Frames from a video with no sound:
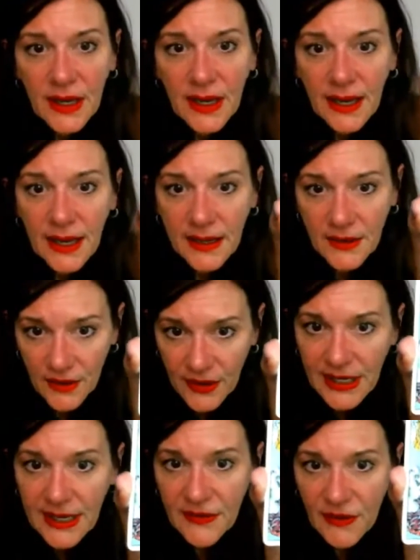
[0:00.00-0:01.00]
and you're going to
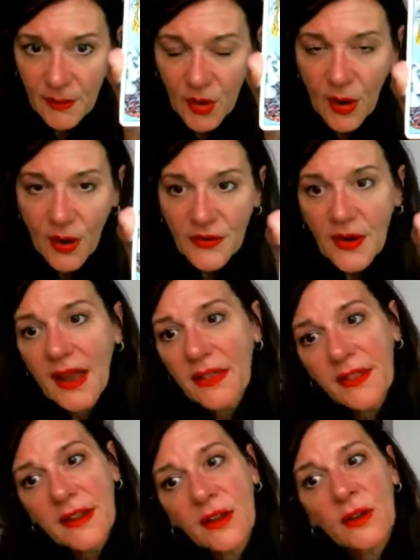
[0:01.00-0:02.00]
get some calls. I
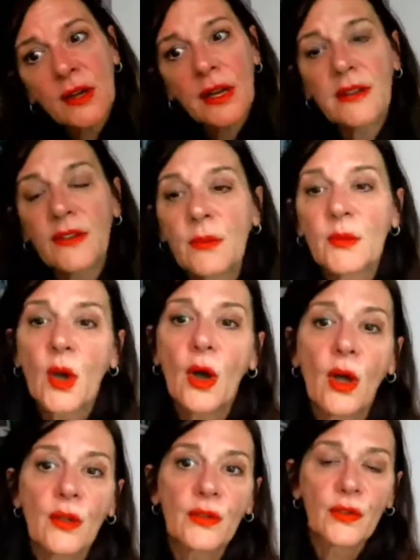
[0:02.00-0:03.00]
think you're going to get some
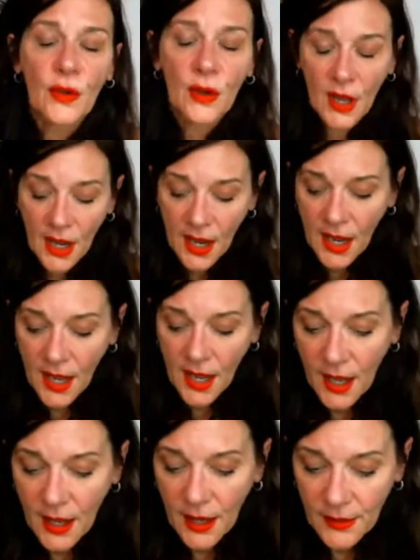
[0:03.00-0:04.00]
calls.
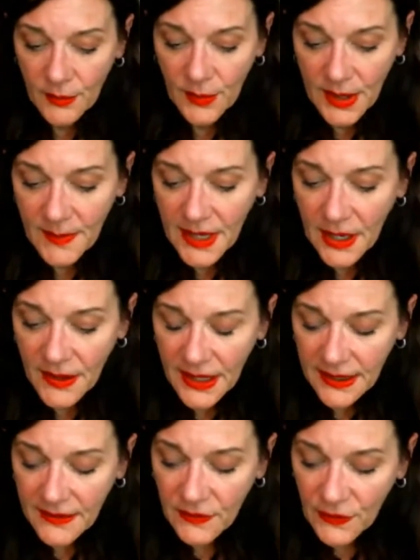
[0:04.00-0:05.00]
What I'm hearing
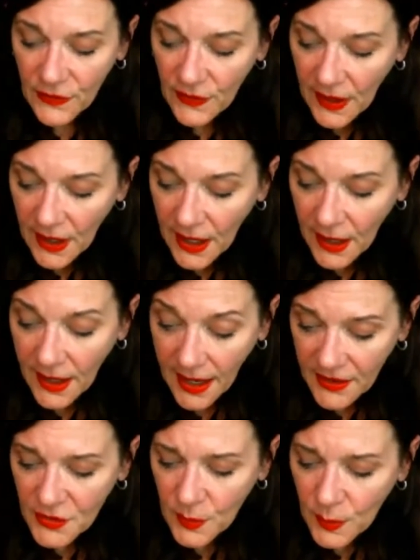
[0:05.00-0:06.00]
is
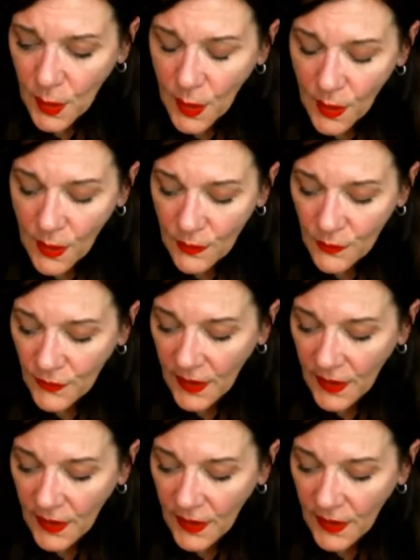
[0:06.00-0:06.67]
actual calls.